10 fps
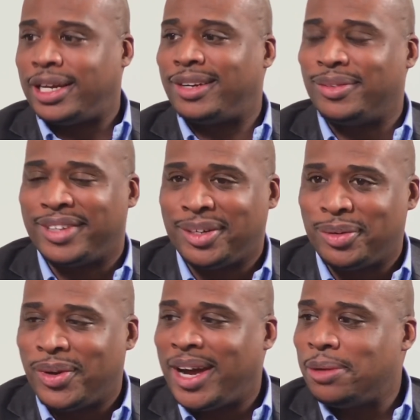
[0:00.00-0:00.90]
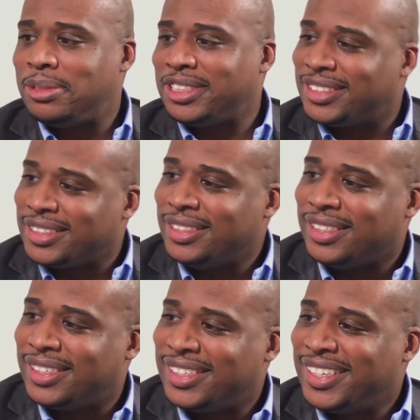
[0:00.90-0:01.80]
I don't know how you
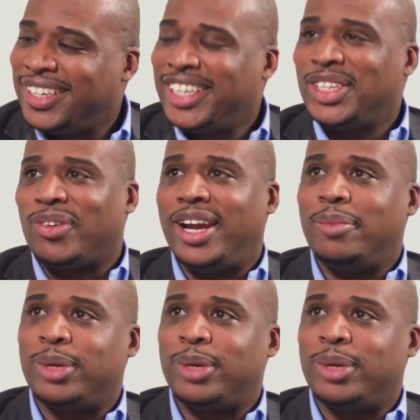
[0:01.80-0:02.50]
succeed, right?